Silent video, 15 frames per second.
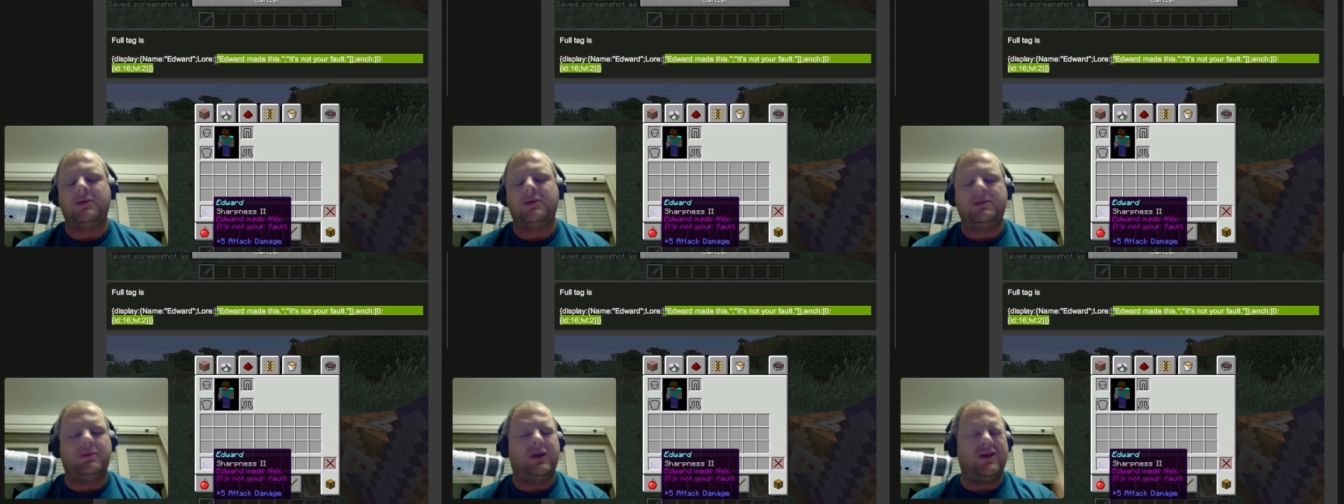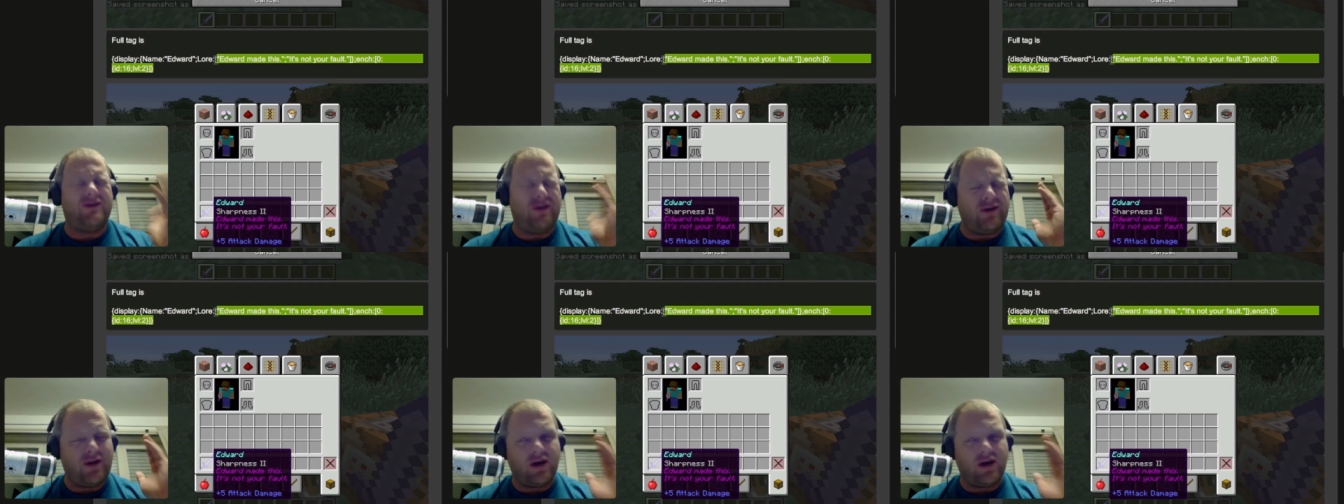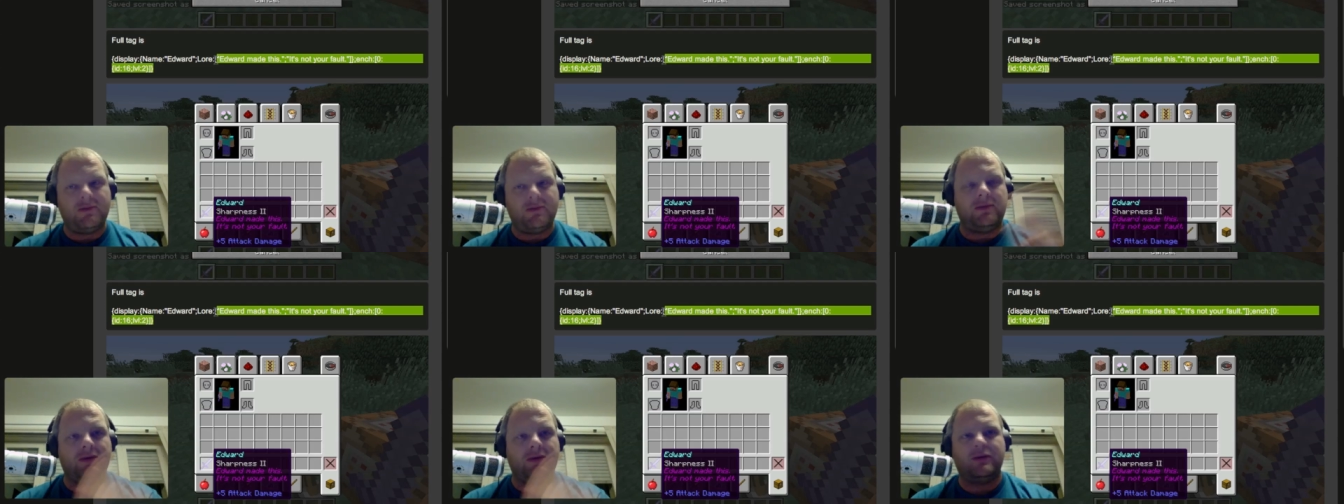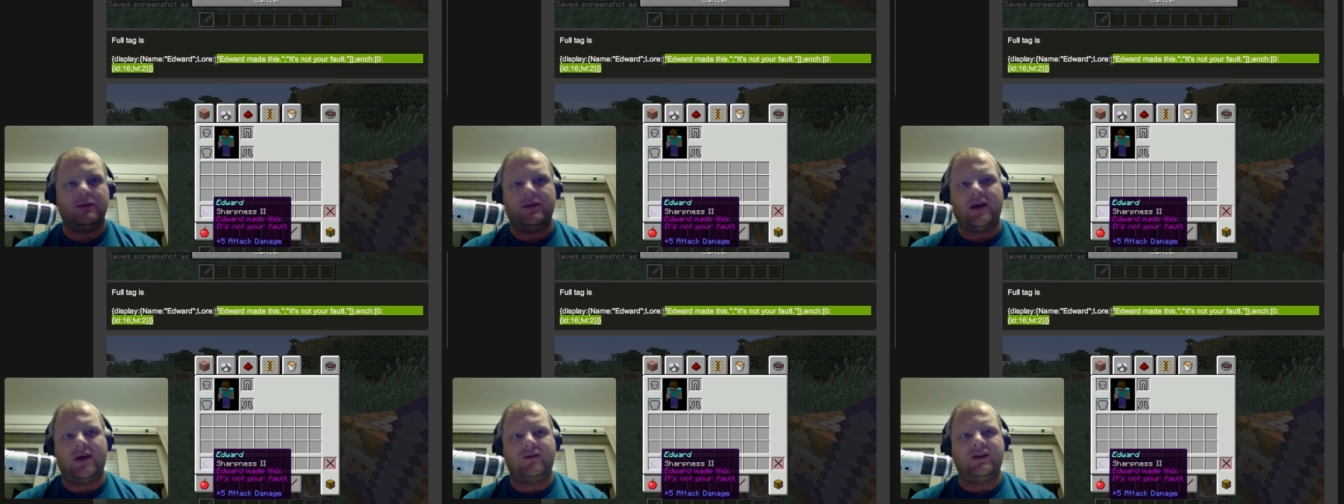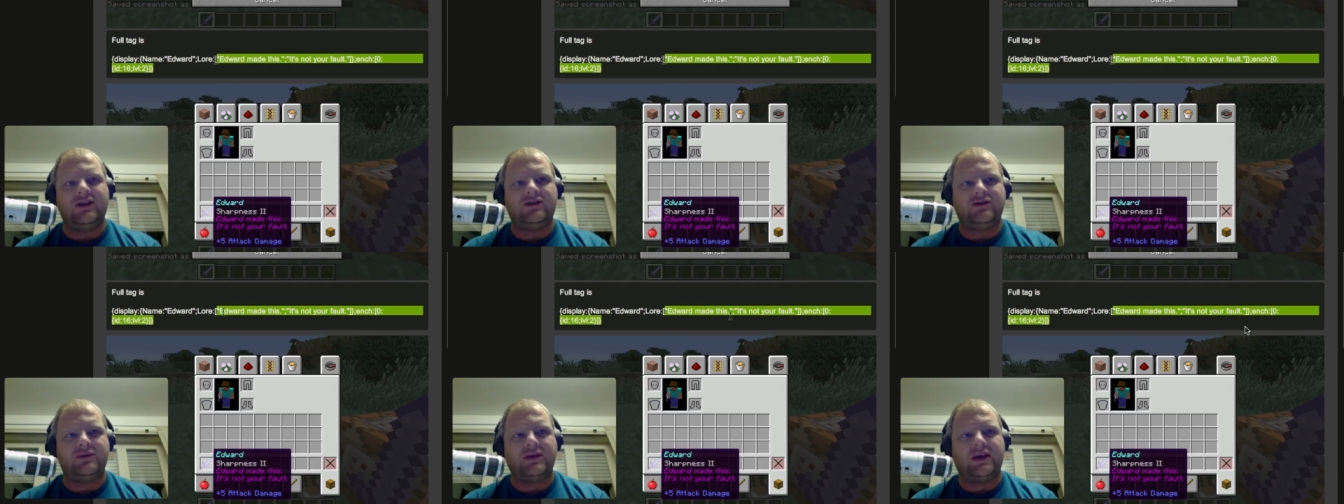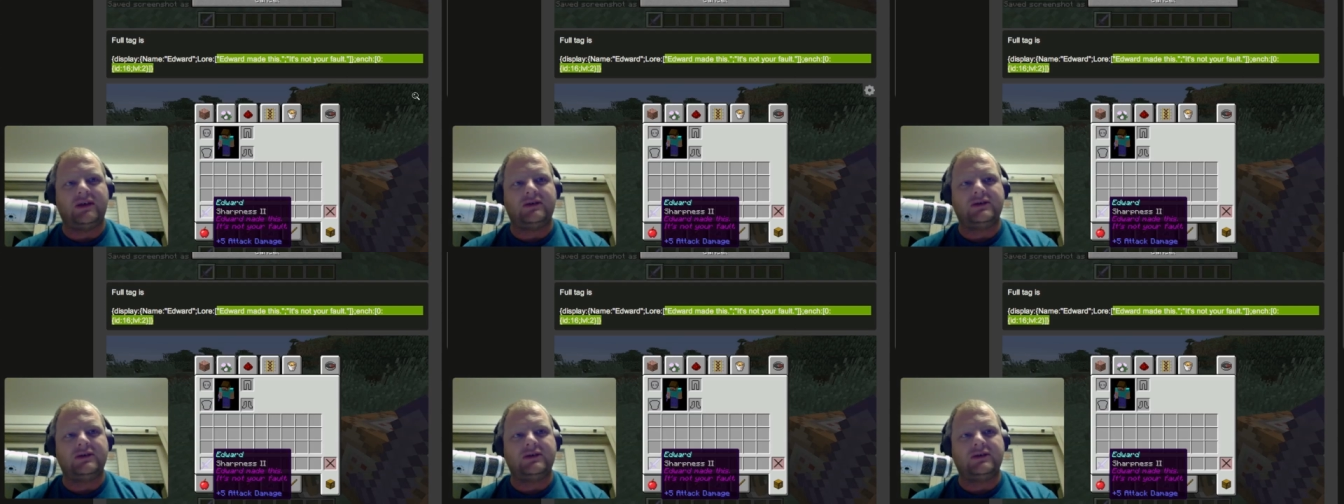people have an issue with that.